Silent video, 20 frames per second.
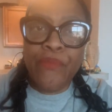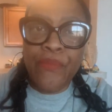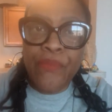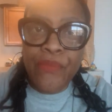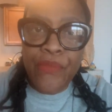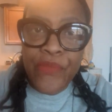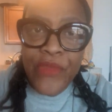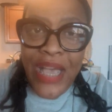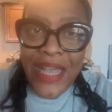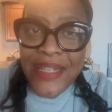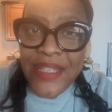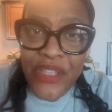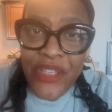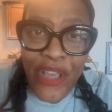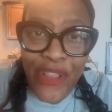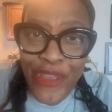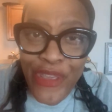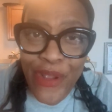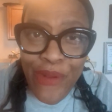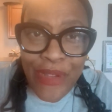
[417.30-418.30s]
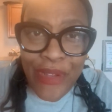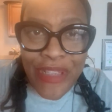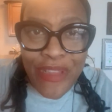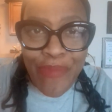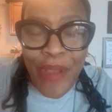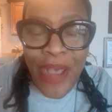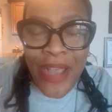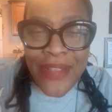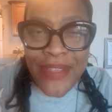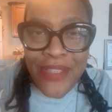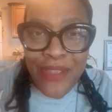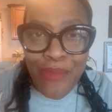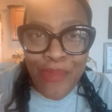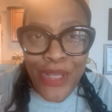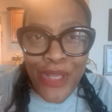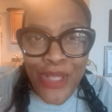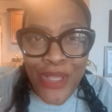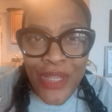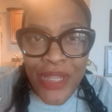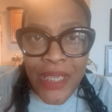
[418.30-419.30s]
that's not their
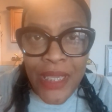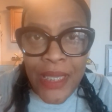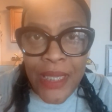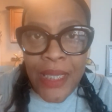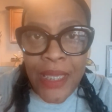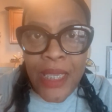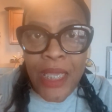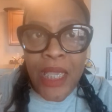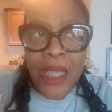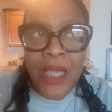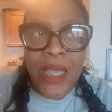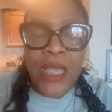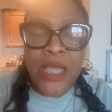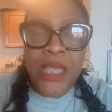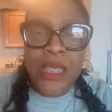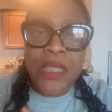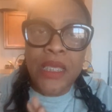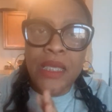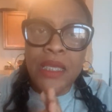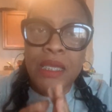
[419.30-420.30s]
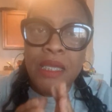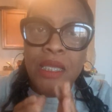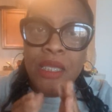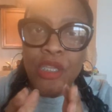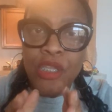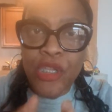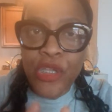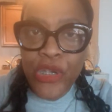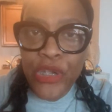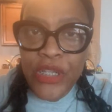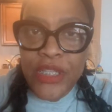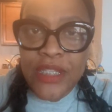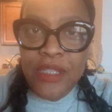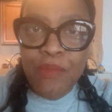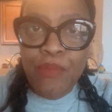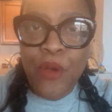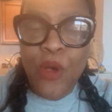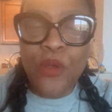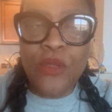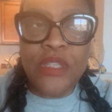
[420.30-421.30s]
responsibility. You're
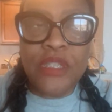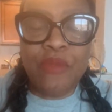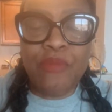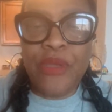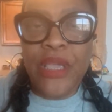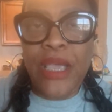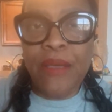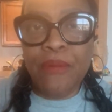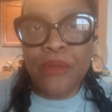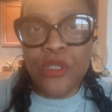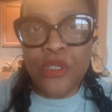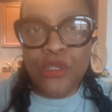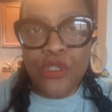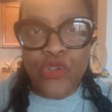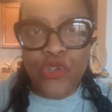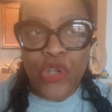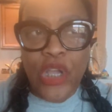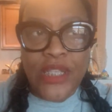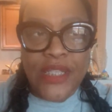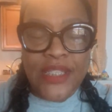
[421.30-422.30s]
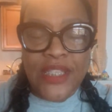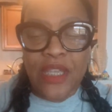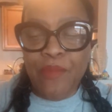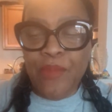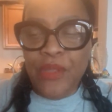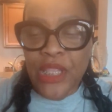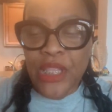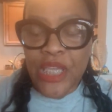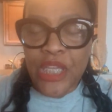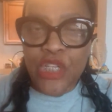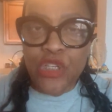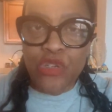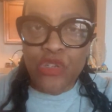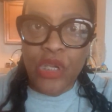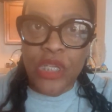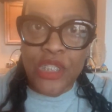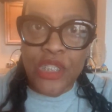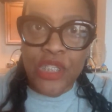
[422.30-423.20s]
supposed to be able to trust them and they trust